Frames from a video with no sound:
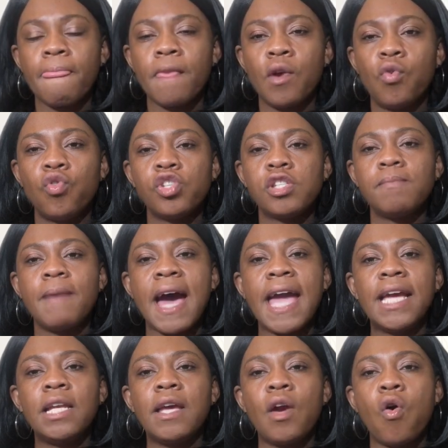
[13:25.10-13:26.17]
because
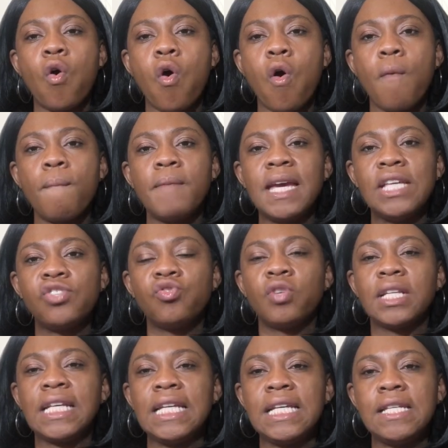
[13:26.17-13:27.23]
buying a home is
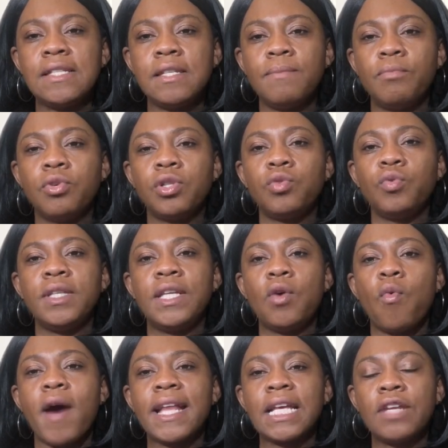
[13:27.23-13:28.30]
not easy, but with the
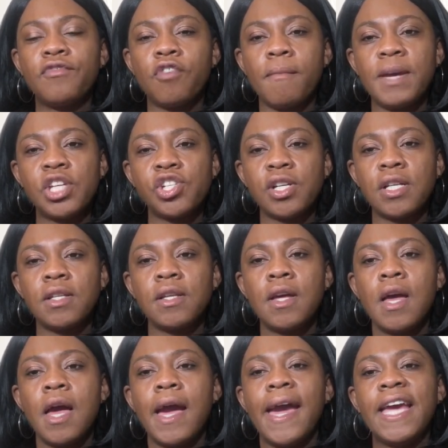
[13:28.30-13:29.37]
right information
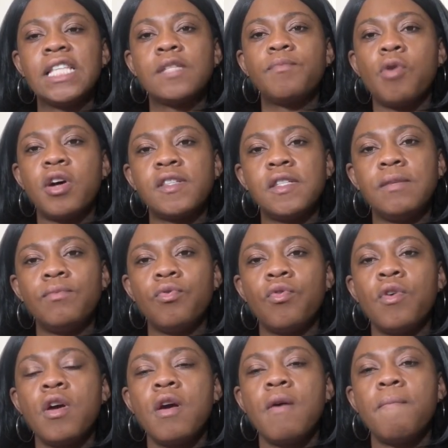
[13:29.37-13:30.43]
it's
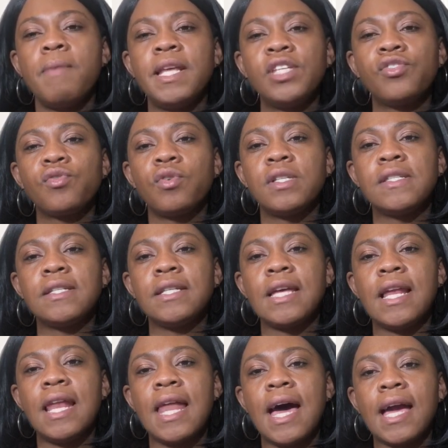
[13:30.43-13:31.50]
possible. Please
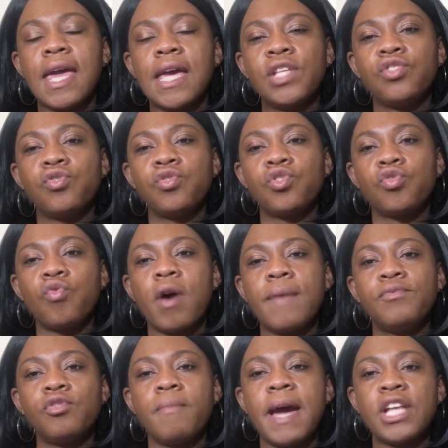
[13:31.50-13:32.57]
consider like and
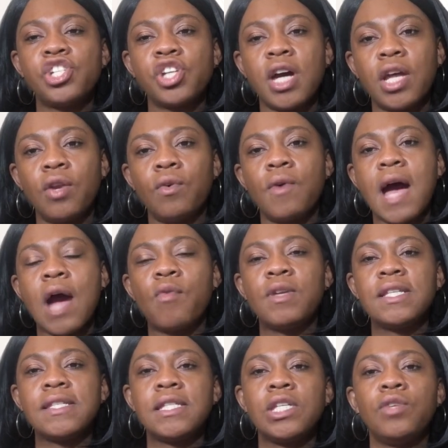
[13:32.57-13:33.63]
subscribe to my channel. I
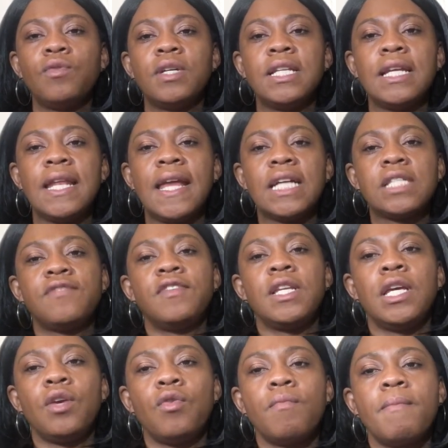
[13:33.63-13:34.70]
will see you in the next
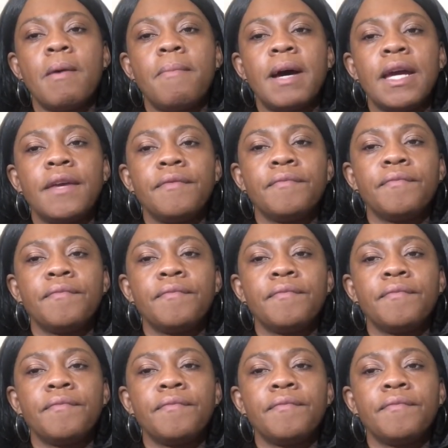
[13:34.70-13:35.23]
video. Bye bye.